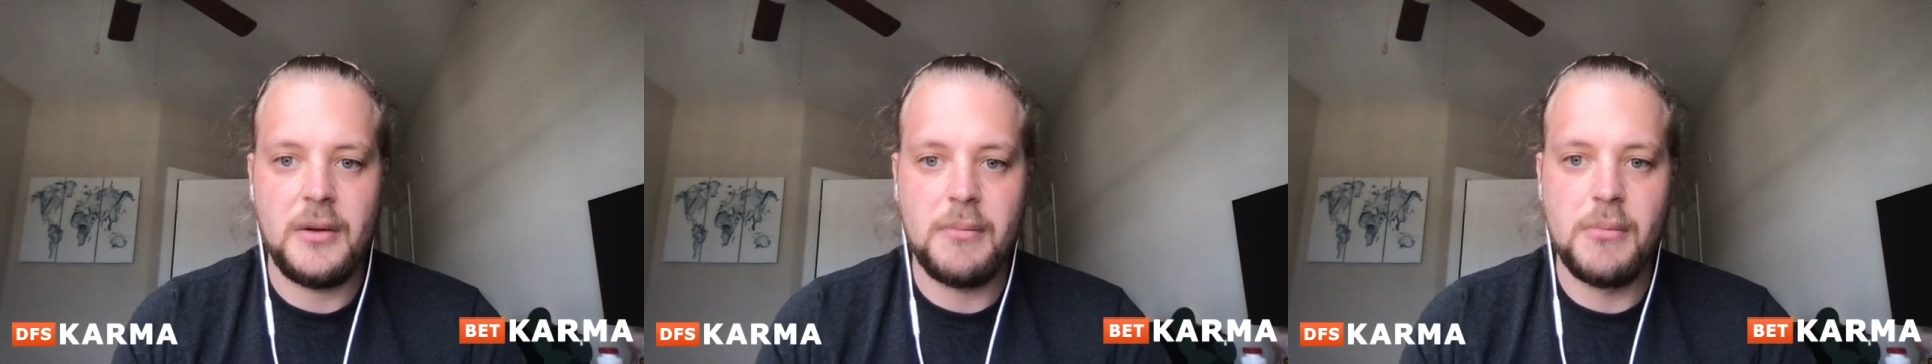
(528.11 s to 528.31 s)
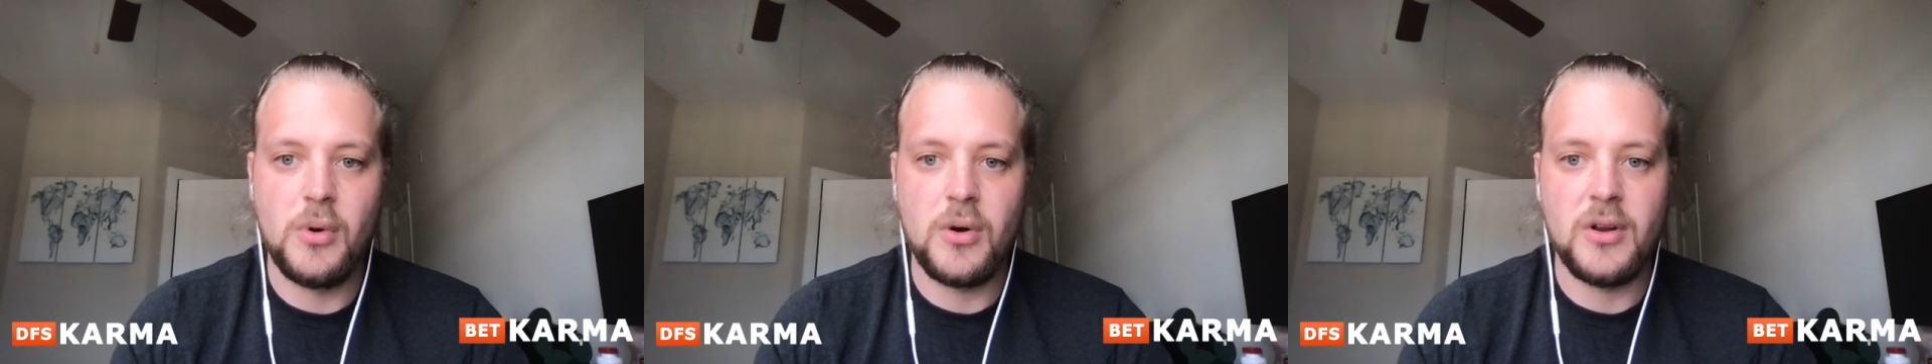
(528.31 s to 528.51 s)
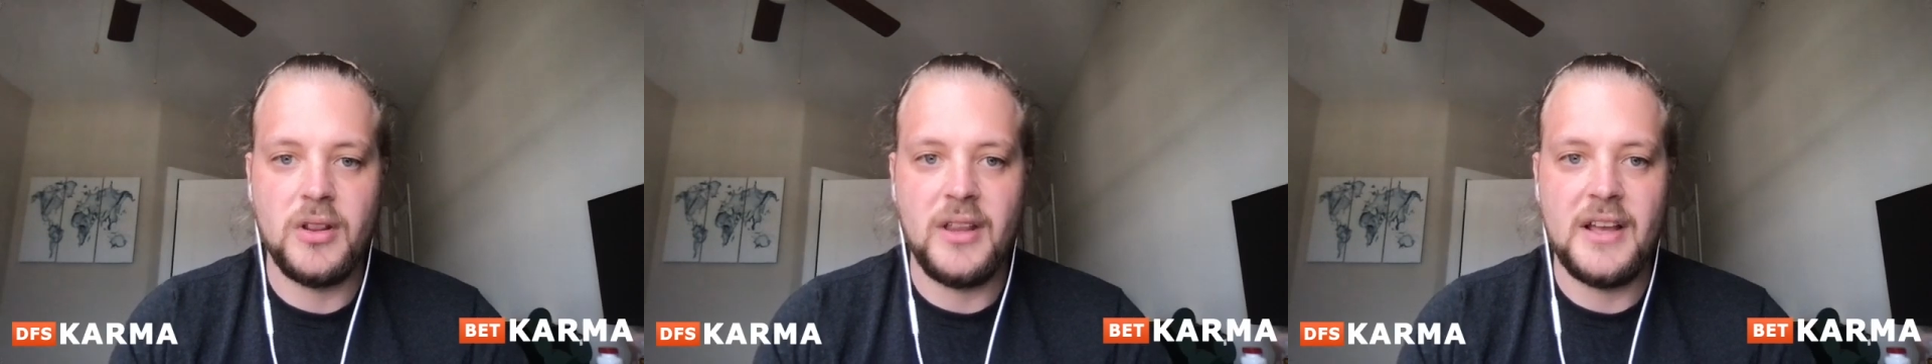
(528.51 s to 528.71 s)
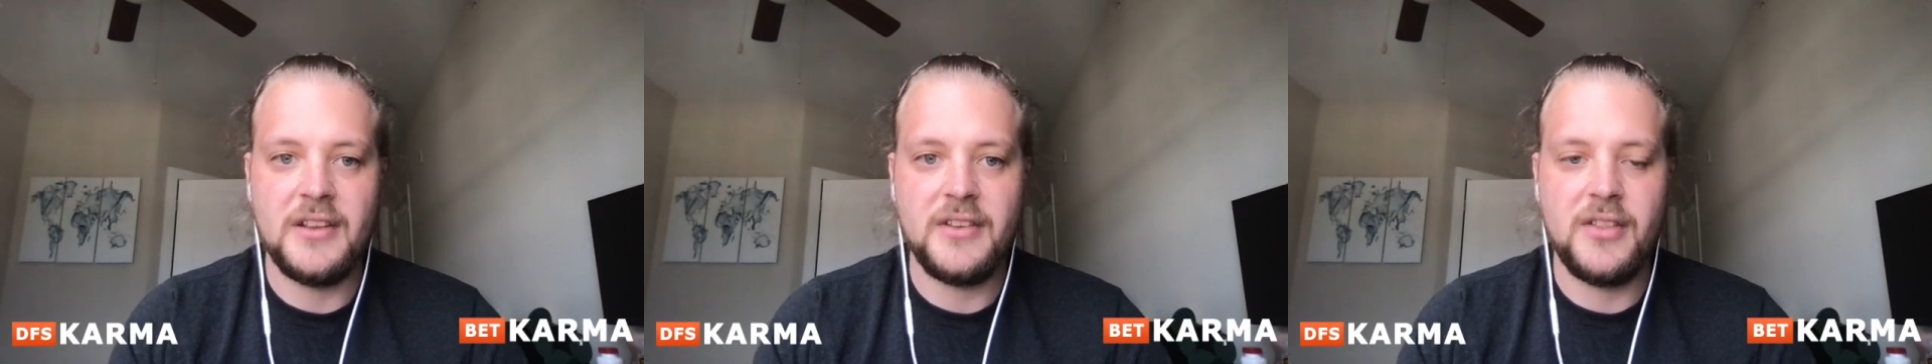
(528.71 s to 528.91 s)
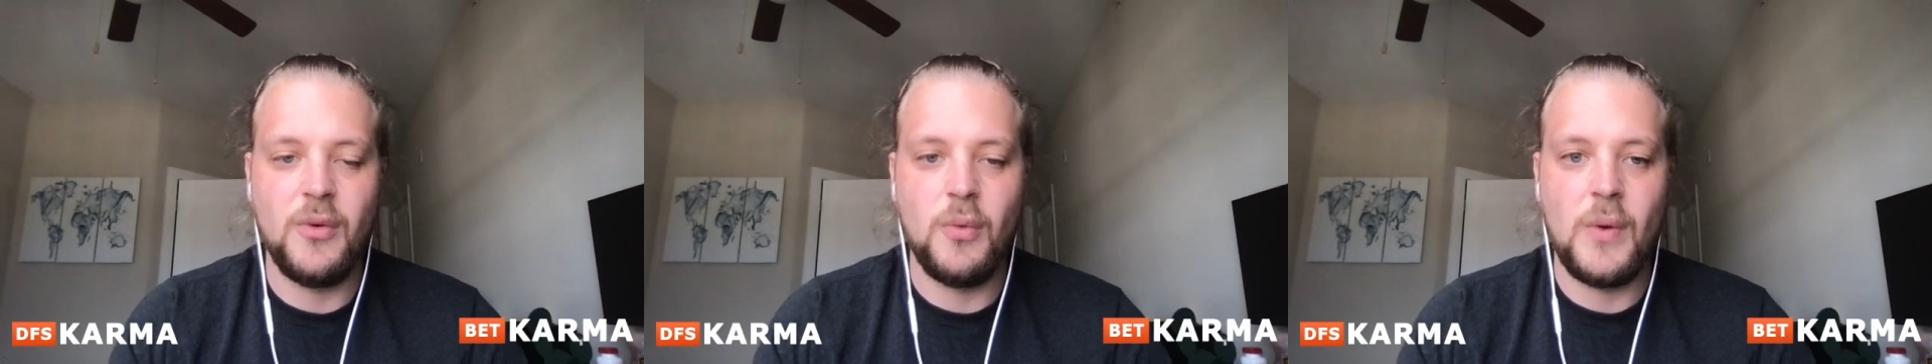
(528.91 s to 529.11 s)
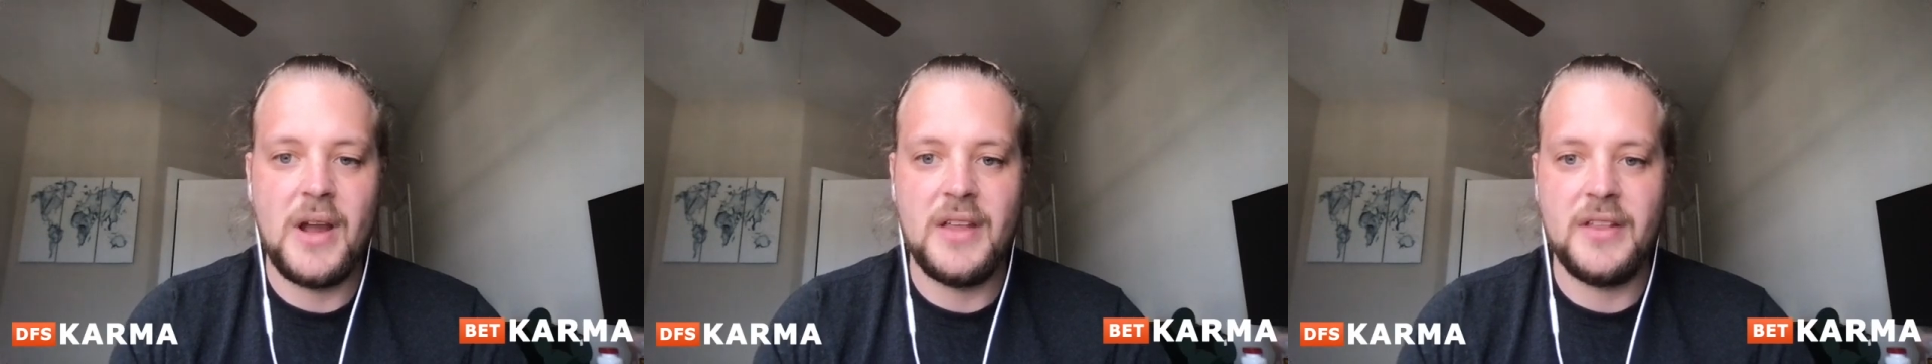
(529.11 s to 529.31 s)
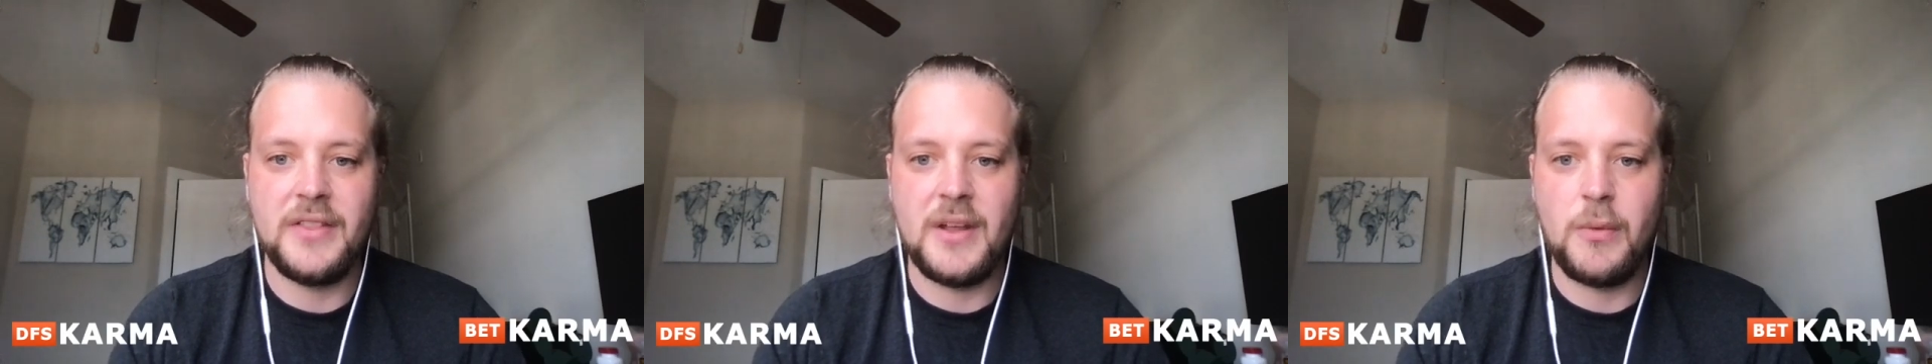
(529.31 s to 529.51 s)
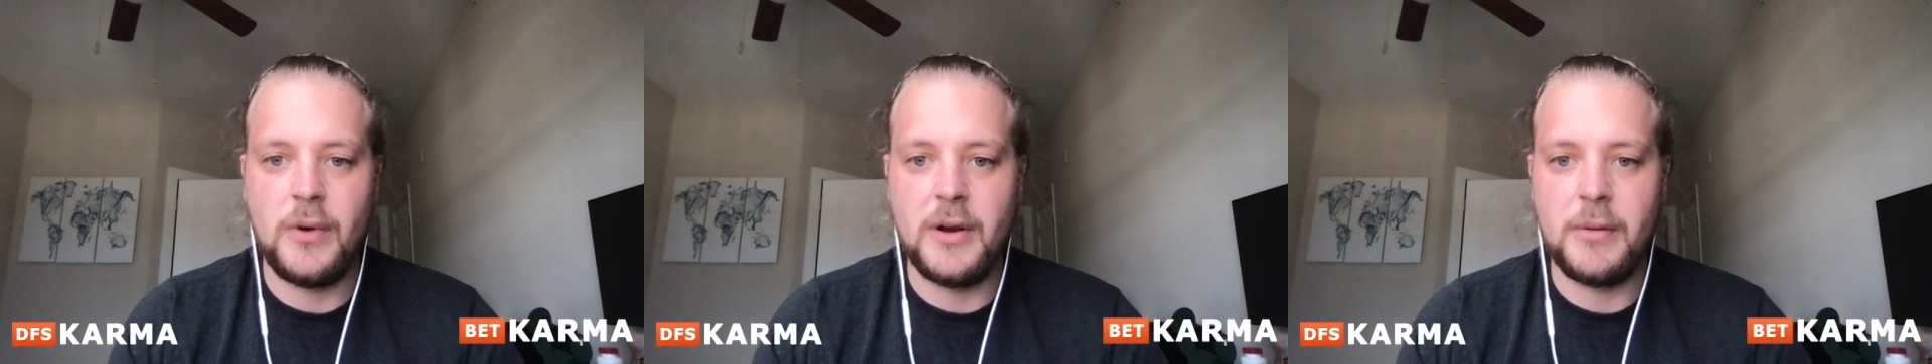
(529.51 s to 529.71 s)
more or less the way that
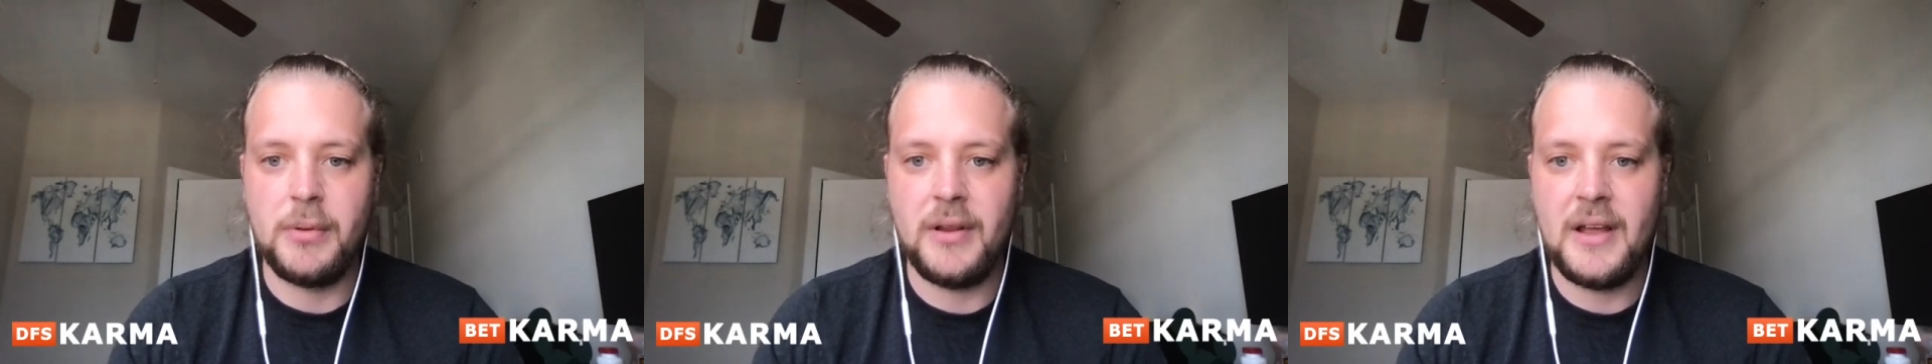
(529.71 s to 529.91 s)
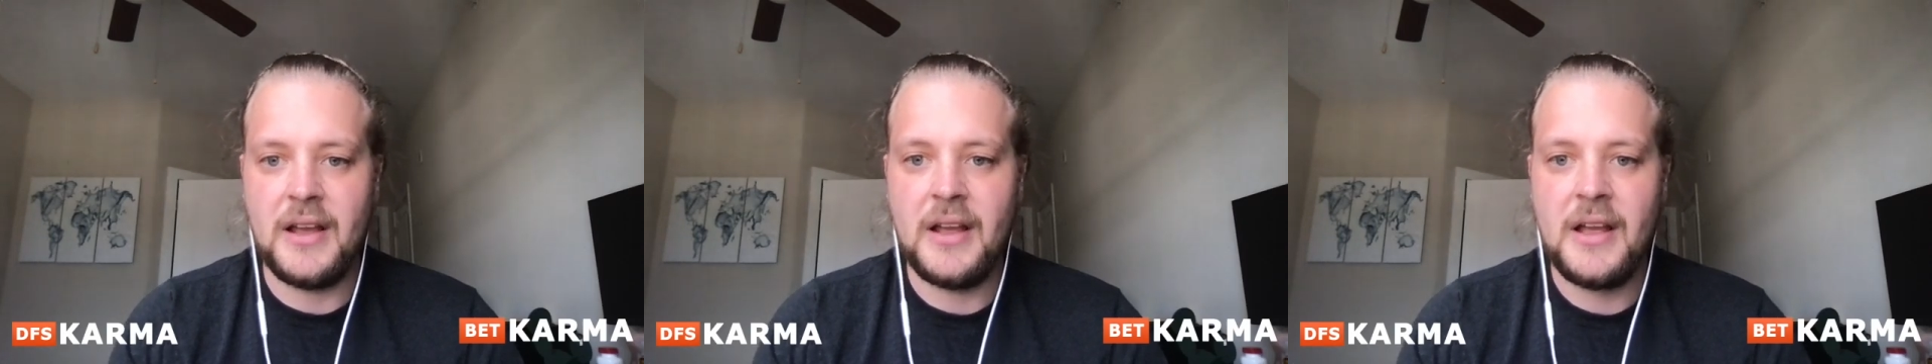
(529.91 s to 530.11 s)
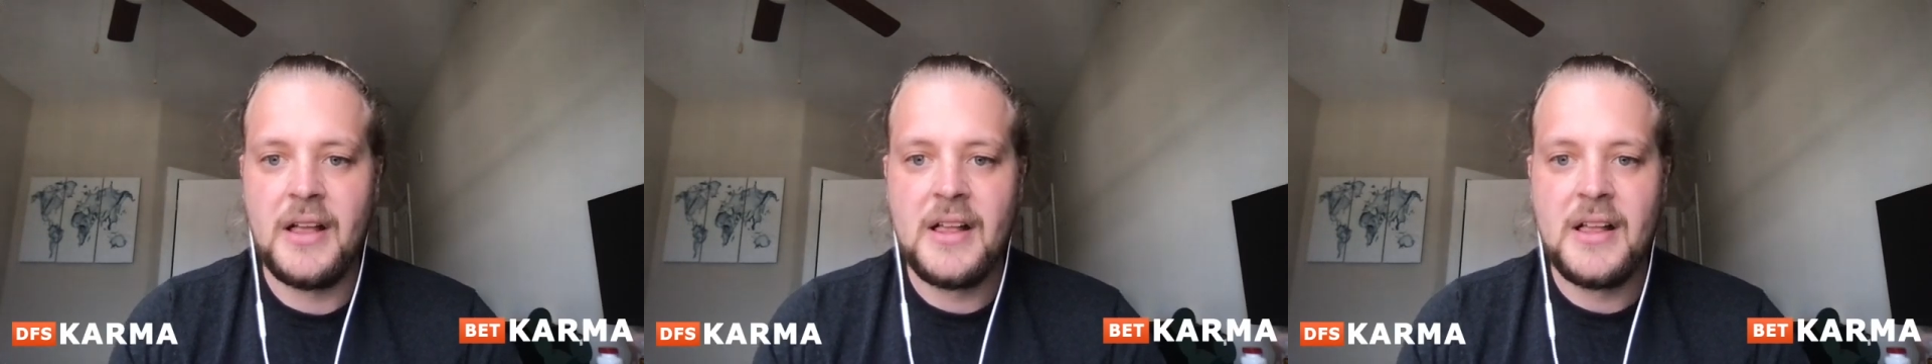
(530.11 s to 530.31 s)
they want to play.